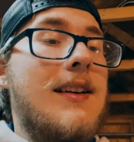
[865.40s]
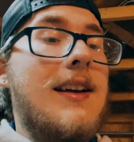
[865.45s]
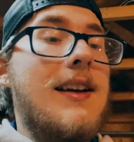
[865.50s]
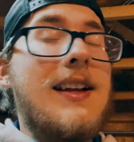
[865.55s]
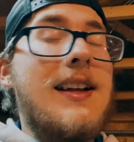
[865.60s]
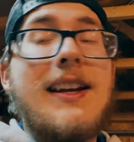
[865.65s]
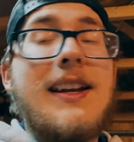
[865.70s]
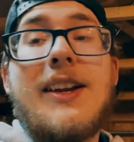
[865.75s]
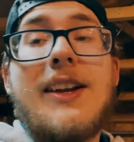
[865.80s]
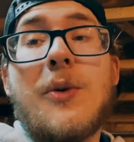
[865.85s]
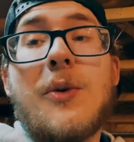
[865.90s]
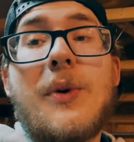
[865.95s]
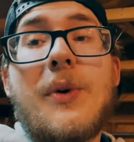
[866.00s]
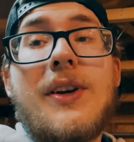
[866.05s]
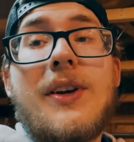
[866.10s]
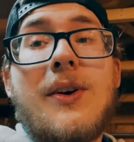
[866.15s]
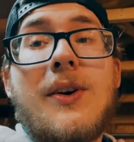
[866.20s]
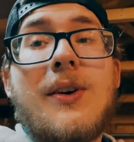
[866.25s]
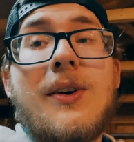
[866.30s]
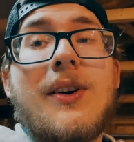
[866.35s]
And here
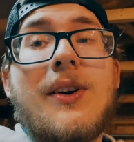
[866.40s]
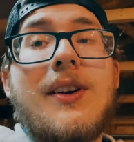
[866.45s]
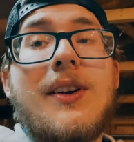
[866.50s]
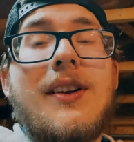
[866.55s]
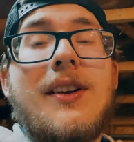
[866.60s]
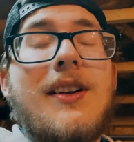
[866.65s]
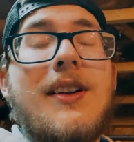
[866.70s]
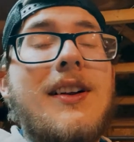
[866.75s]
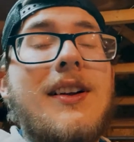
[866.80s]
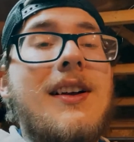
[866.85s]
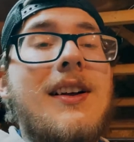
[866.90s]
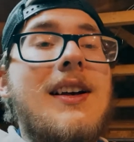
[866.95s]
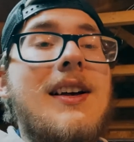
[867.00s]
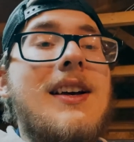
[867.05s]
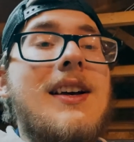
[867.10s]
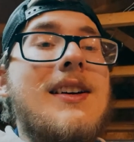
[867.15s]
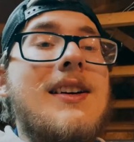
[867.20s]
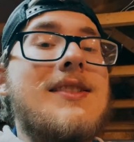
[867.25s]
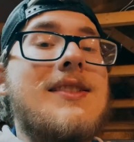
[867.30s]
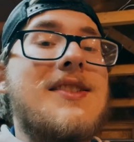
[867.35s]
we are.
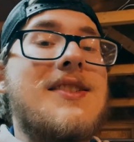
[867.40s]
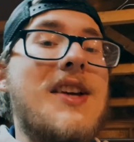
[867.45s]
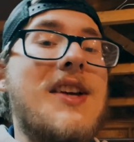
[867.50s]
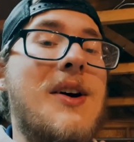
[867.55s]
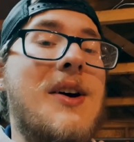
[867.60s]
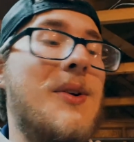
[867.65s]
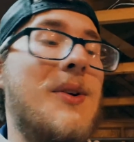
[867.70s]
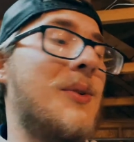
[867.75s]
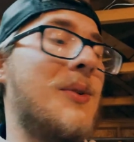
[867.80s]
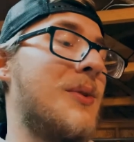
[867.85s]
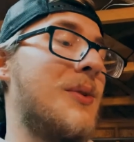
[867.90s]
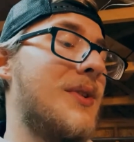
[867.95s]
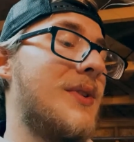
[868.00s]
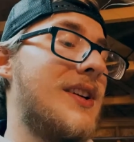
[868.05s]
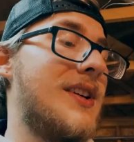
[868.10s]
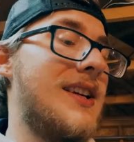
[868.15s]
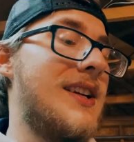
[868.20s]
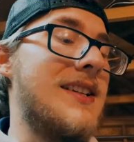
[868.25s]
So